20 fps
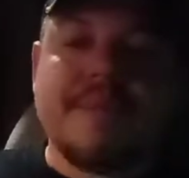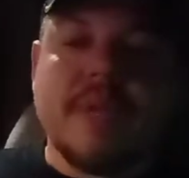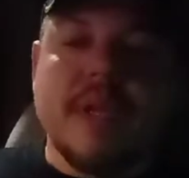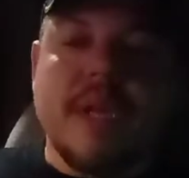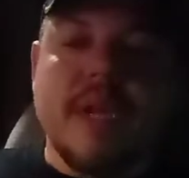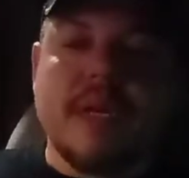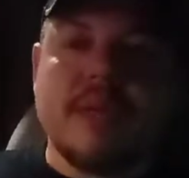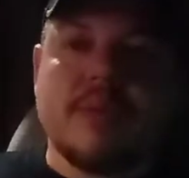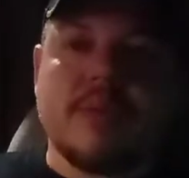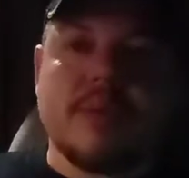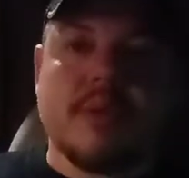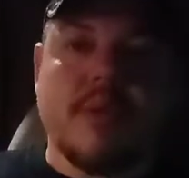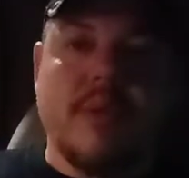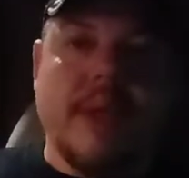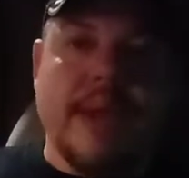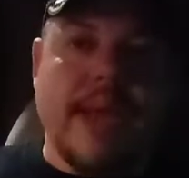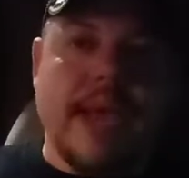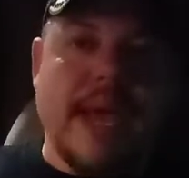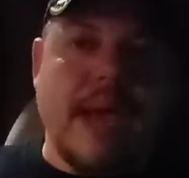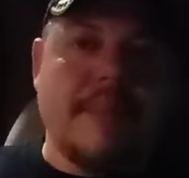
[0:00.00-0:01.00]
Here's what's
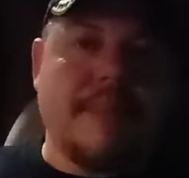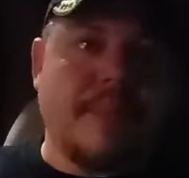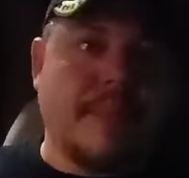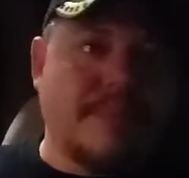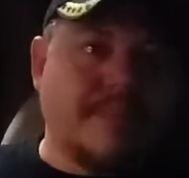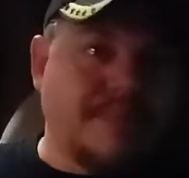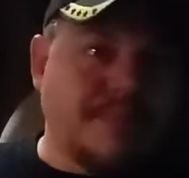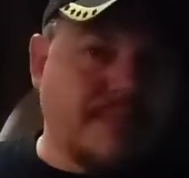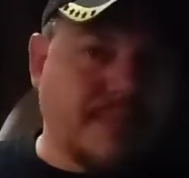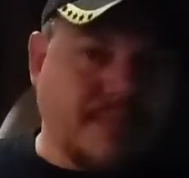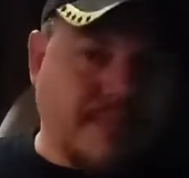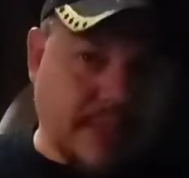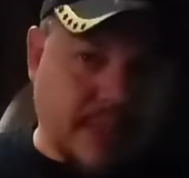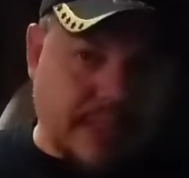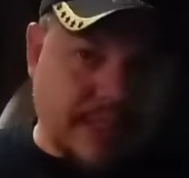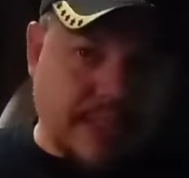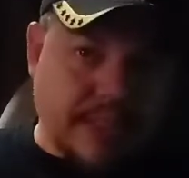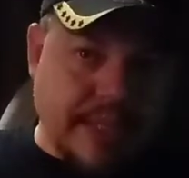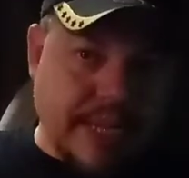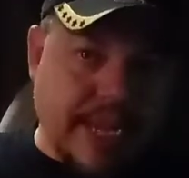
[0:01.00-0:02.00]
going to happen. I've
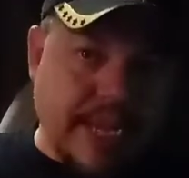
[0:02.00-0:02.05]
seen it